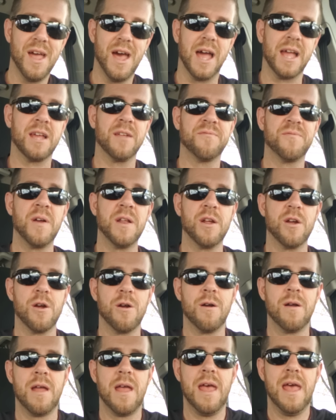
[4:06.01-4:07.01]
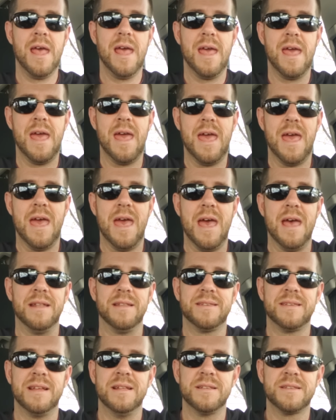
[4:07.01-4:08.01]
I confronted her
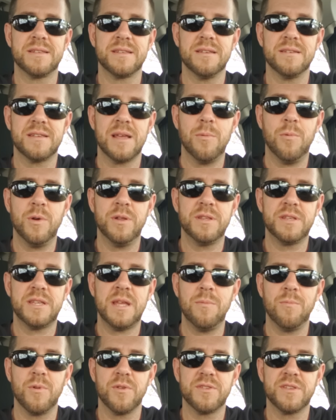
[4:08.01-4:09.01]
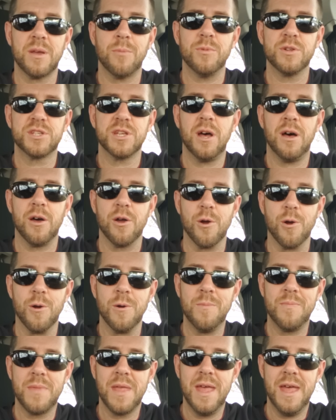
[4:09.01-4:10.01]
and said someone saw
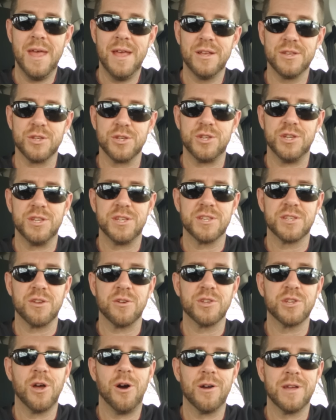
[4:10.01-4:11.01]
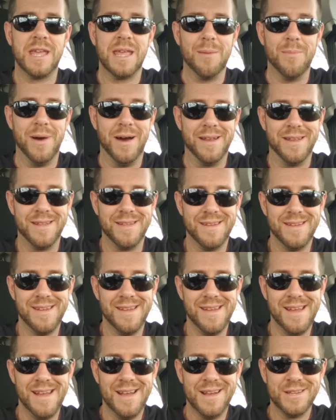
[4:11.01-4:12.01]
her, so she should start talking about it.
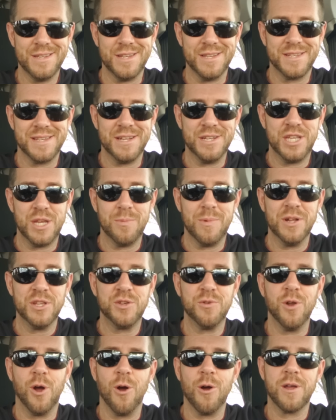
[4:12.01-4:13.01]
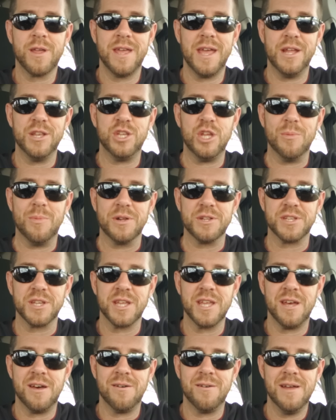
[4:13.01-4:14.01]
She said she went to an arcade 2 months
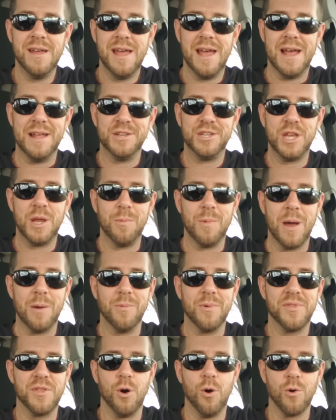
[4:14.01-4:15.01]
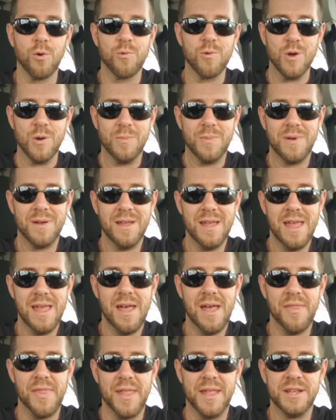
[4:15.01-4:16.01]
ago and she went with the whole group.
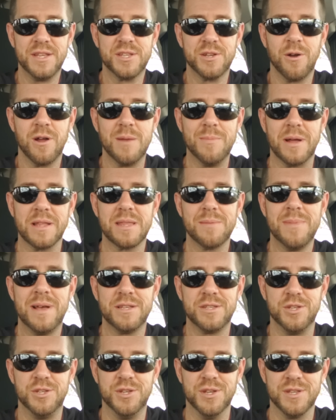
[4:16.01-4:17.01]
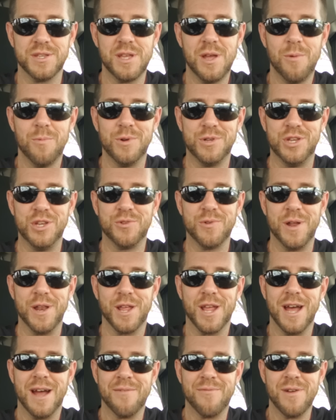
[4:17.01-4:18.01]
Then I started about the messages, which she tried
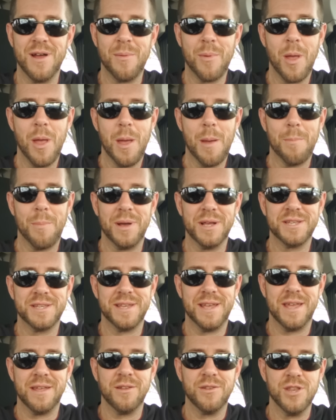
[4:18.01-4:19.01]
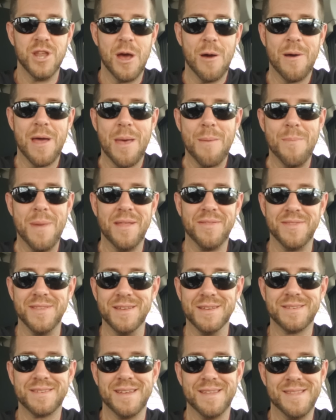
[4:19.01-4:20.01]
to cover up by saying, no, it meant
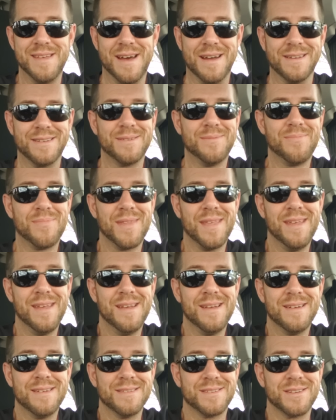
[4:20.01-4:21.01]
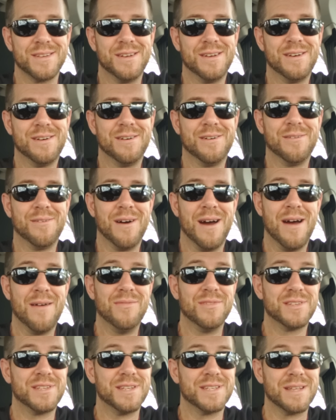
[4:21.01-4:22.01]
this and that. So
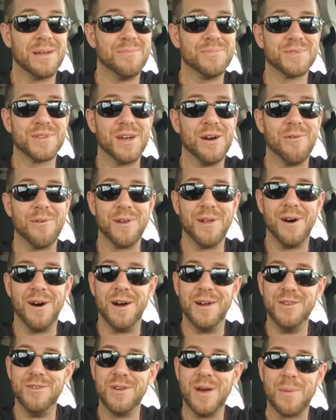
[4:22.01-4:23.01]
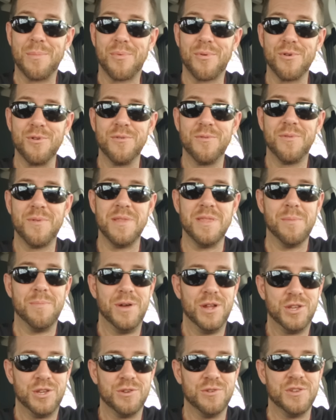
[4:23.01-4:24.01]
obviously something's going on. You got proof in the
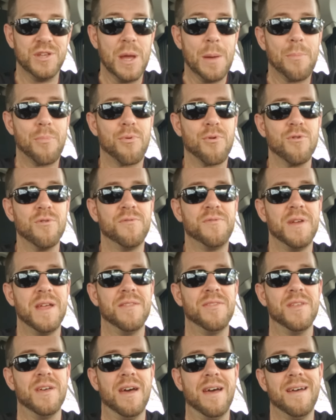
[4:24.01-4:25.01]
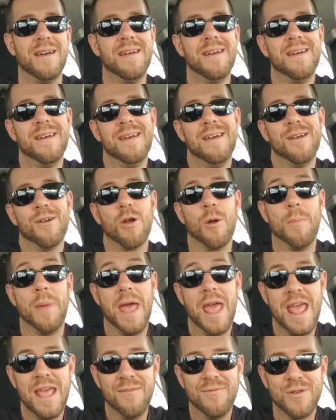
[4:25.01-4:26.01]
pictures, you got proof in the... her
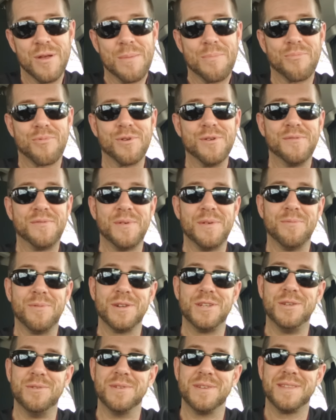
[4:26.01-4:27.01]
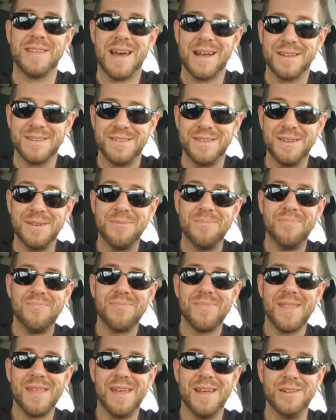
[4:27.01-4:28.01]
behavior, proof in what she was texting,
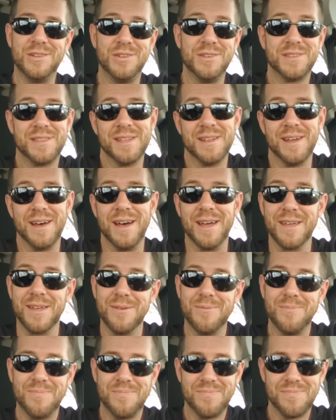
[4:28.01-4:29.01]
and she's denying it.